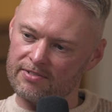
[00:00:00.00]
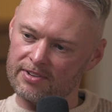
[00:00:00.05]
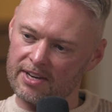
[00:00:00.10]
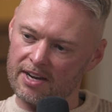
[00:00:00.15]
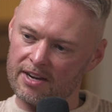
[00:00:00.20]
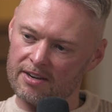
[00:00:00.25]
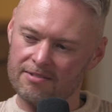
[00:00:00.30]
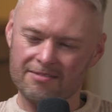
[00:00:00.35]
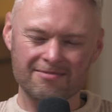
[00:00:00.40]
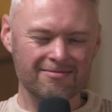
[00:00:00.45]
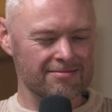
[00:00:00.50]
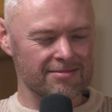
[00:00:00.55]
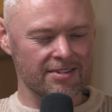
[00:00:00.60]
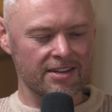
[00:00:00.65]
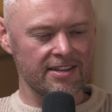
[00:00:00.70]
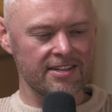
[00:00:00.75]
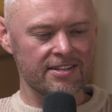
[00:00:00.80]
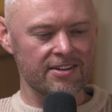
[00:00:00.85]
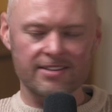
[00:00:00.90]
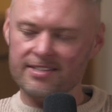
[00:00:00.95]
and go,
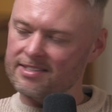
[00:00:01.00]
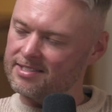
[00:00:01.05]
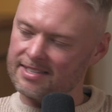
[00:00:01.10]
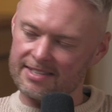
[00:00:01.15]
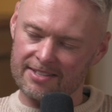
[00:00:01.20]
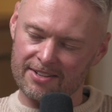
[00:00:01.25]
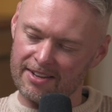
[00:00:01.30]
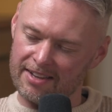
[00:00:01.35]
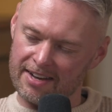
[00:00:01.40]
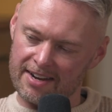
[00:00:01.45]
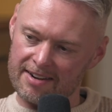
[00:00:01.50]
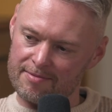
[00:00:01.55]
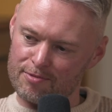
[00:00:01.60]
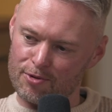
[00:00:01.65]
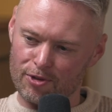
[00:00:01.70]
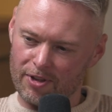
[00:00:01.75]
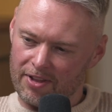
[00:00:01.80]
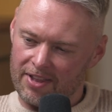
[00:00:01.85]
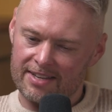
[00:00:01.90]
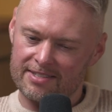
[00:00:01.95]
you don't need to think like that anymore.
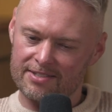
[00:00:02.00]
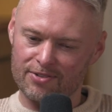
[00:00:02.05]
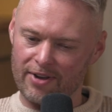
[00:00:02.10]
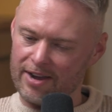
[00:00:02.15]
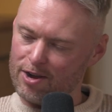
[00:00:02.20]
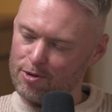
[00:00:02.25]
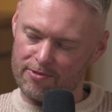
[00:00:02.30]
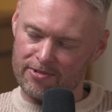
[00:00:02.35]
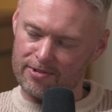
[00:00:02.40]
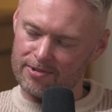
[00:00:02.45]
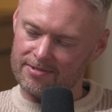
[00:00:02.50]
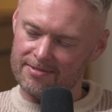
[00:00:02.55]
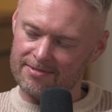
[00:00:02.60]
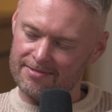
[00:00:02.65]
Like, that's not helpful.